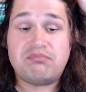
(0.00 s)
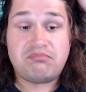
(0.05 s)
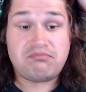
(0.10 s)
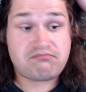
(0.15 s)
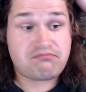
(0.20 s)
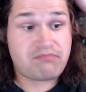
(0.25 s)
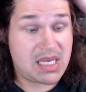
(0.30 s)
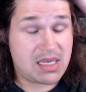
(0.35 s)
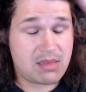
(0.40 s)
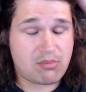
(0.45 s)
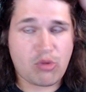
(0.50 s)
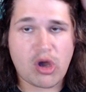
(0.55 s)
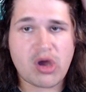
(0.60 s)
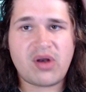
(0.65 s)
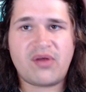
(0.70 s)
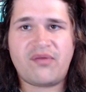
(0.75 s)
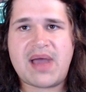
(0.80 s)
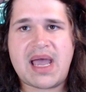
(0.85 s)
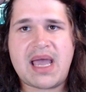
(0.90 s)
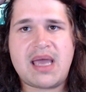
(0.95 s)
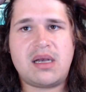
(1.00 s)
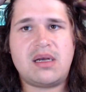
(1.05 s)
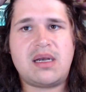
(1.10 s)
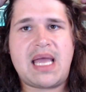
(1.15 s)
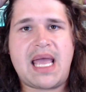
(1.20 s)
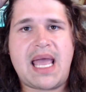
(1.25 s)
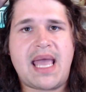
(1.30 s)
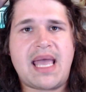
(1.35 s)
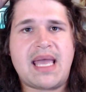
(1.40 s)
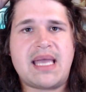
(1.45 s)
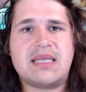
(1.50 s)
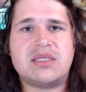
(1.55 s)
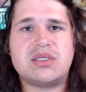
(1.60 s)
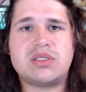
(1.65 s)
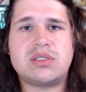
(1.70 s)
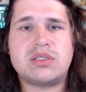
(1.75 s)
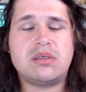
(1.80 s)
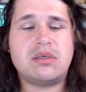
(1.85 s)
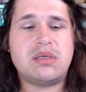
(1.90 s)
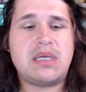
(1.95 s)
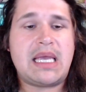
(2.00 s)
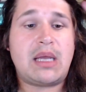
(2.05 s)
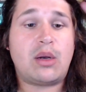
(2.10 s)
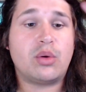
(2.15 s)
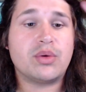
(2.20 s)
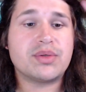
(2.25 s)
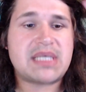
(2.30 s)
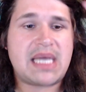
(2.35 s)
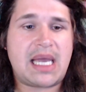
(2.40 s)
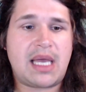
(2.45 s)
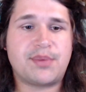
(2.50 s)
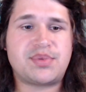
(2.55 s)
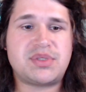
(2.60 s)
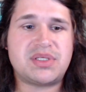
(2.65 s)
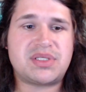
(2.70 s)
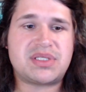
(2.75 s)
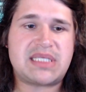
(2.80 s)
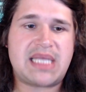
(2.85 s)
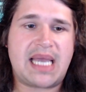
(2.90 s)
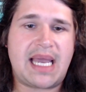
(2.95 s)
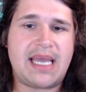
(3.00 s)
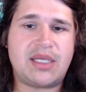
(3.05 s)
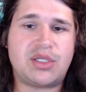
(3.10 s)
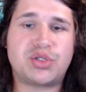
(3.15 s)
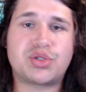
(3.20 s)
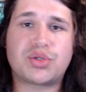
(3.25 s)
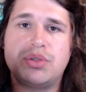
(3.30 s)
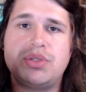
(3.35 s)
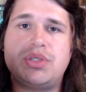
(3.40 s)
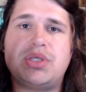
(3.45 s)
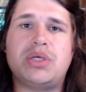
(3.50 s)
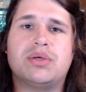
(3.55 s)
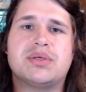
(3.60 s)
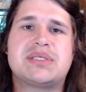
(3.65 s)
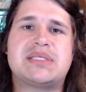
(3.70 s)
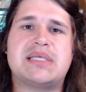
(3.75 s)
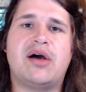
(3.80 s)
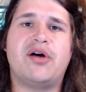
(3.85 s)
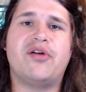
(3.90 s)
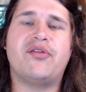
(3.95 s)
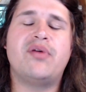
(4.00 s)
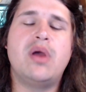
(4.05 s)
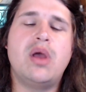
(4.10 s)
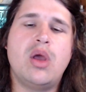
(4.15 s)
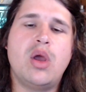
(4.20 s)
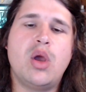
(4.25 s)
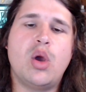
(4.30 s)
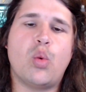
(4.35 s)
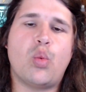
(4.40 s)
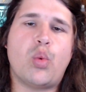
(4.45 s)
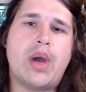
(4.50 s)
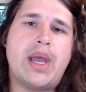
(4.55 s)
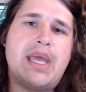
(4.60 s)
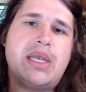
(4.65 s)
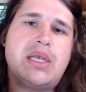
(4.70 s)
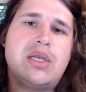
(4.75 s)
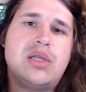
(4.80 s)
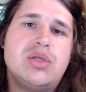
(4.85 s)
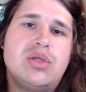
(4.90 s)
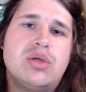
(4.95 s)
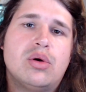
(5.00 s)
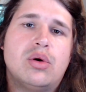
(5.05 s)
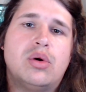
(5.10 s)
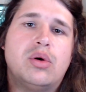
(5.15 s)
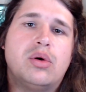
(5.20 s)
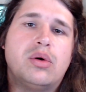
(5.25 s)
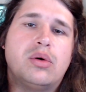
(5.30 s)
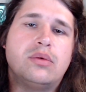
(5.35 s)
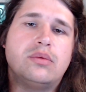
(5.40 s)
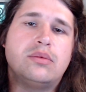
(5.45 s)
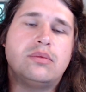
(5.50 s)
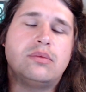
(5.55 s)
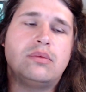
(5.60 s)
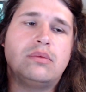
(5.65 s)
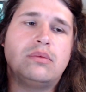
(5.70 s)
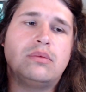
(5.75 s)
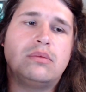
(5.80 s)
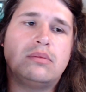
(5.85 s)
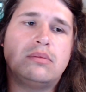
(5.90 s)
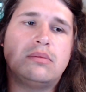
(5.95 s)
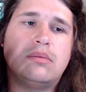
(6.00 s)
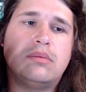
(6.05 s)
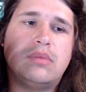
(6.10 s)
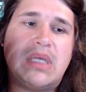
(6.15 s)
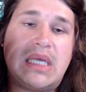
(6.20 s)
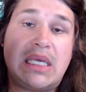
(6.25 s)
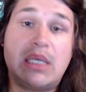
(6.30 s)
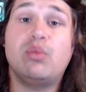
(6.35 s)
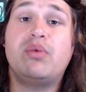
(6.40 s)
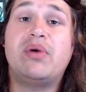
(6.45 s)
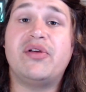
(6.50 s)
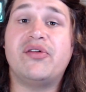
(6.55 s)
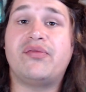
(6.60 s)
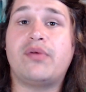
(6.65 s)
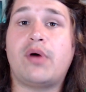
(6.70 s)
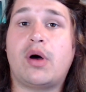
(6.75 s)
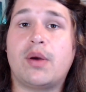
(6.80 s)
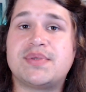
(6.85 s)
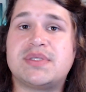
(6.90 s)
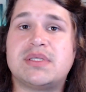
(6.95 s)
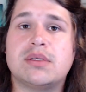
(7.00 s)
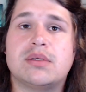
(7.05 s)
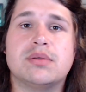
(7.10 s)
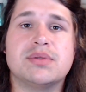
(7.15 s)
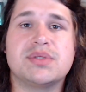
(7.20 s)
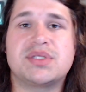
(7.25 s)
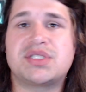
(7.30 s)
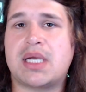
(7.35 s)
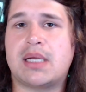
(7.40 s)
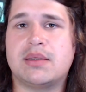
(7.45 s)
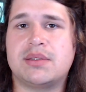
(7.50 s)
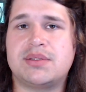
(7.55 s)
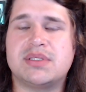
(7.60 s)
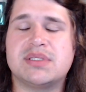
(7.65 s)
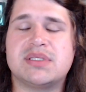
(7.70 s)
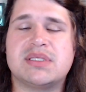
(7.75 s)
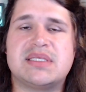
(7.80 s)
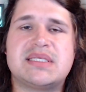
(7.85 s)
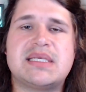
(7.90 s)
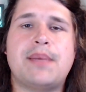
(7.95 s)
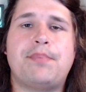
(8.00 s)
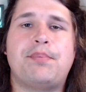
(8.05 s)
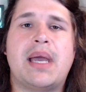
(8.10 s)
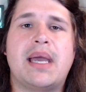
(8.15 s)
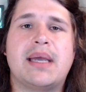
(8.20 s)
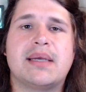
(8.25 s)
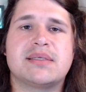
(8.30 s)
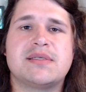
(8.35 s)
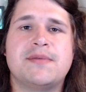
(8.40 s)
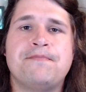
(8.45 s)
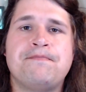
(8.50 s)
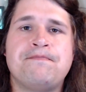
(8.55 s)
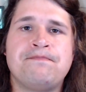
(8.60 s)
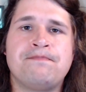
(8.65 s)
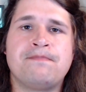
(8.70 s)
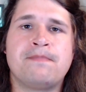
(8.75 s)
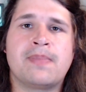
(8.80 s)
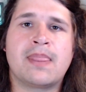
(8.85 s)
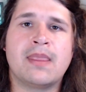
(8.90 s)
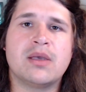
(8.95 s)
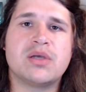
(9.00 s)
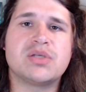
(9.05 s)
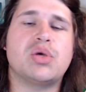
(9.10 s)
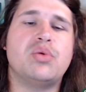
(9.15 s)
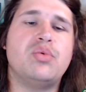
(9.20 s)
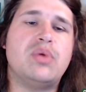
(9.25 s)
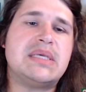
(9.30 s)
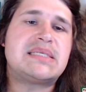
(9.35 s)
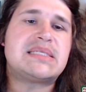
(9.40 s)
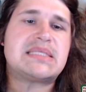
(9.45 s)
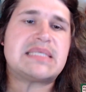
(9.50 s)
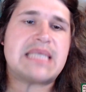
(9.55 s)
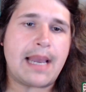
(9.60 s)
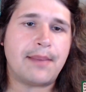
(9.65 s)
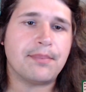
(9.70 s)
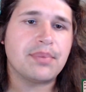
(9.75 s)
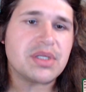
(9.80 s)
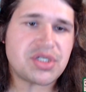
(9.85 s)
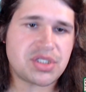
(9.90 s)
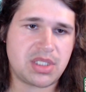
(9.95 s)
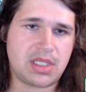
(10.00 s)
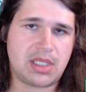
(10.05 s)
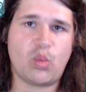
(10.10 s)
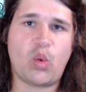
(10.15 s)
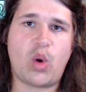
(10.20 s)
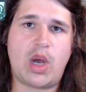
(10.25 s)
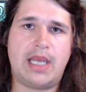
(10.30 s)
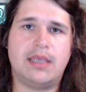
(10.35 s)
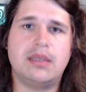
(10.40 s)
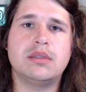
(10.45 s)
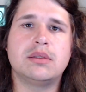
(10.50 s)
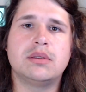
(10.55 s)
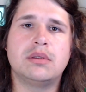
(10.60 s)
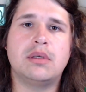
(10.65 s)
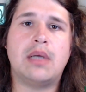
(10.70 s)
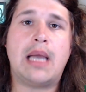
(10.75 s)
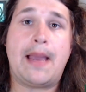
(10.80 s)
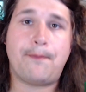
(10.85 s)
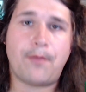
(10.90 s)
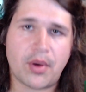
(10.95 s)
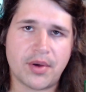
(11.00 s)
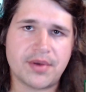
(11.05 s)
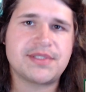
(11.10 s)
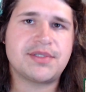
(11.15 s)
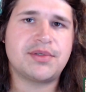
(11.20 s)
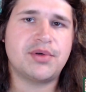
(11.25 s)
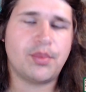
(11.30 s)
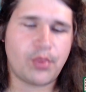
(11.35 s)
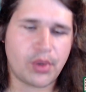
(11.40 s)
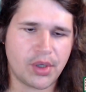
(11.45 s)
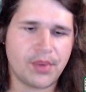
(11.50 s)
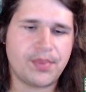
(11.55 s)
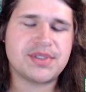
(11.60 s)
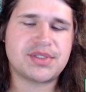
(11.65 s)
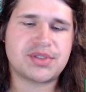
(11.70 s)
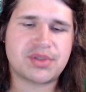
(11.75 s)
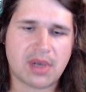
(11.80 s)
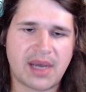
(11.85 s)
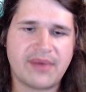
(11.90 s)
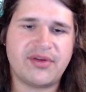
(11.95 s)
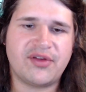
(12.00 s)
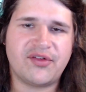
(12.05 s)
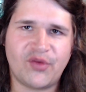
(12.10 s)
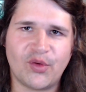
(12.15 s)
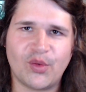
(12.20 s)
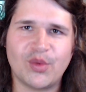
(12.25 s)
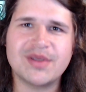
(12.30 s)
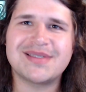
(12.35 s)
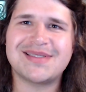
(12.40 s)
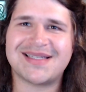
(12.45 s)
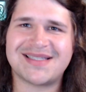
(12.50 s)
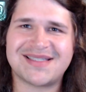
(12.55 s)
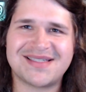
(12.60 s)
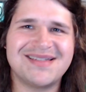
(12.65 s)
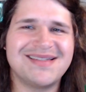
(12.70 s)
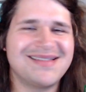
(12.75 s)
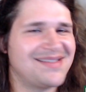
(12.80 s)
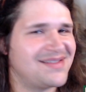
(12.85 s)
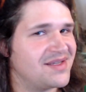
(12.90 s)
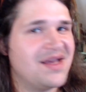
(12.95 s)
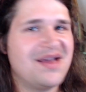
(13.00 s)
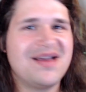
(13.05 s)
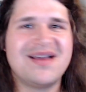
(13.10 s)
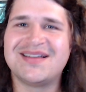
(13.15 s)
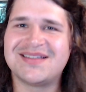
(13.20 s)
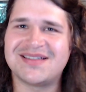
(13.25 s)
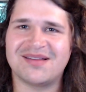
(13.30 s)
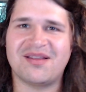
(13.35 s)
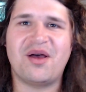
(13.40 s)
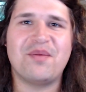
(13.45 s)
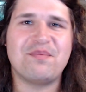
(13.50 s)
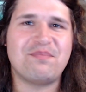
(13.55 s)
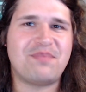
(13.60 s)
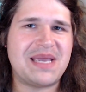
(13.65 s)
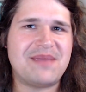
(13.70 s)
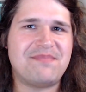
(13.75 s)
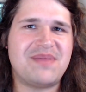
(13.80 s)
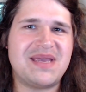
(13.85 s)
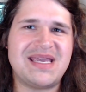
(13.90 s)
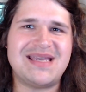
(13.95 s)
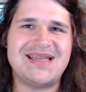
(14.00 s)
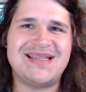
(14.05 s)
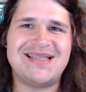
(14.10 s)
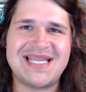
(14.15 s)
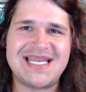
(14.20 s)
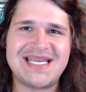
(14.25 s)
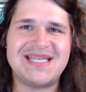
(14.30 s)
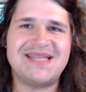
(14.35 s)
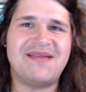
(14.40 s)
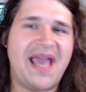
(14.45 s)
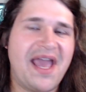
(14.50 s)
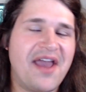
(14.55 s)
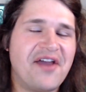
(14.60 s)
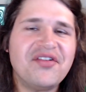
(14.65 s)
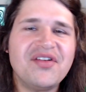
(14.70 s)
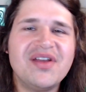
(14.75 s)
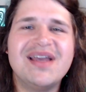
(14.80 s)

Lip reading: being motivated, and it also helps you stay true to yourself when you're hit with obstacles, challenges, and setbacks. So establishing a personal purpose driving force, it's a lot, PPDF,